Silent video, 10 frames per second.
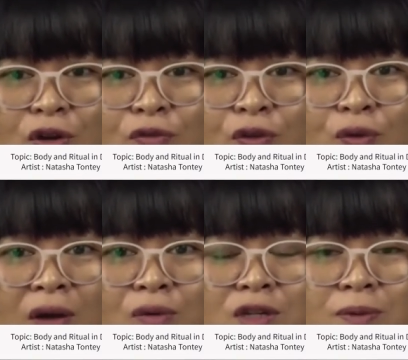2
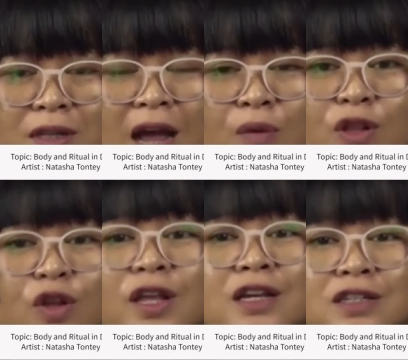hours, but I will not
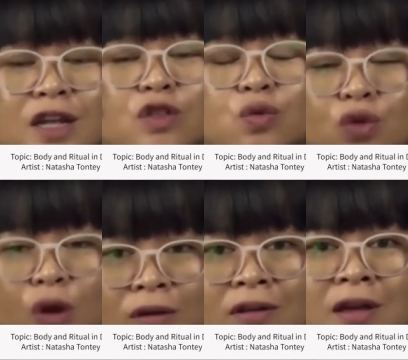extend too
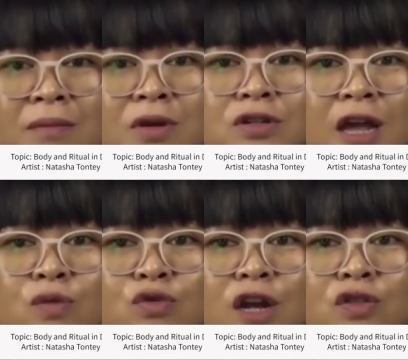long because I would
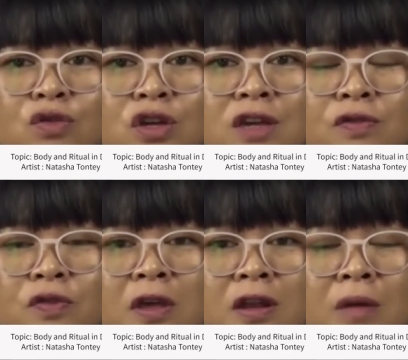like to give
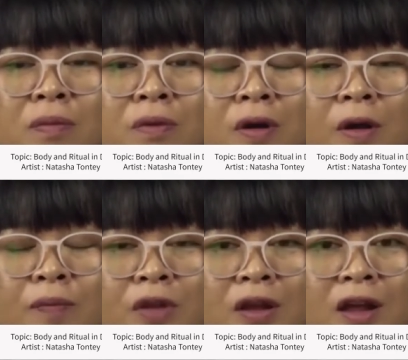an up.
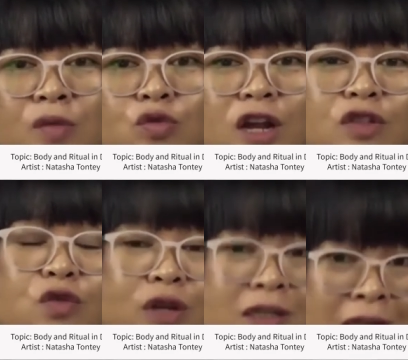I would like to
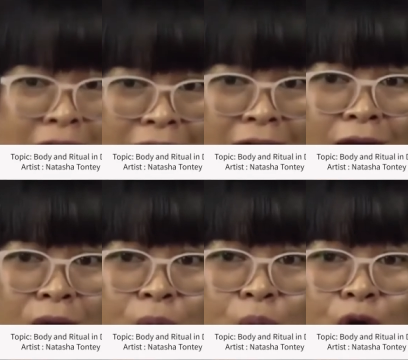listen
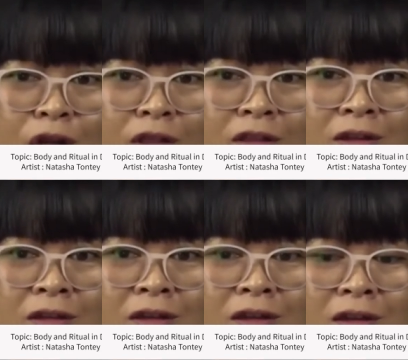what
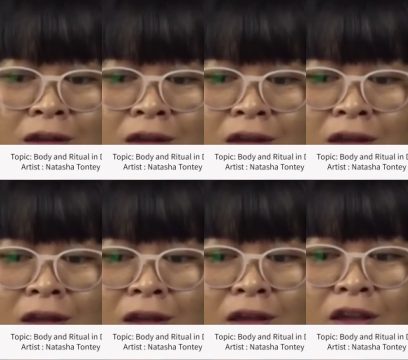
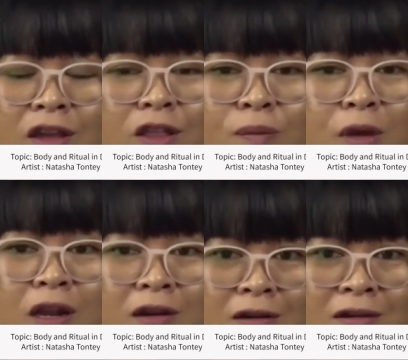Keith
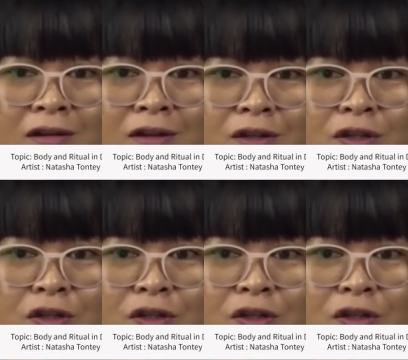Miller is,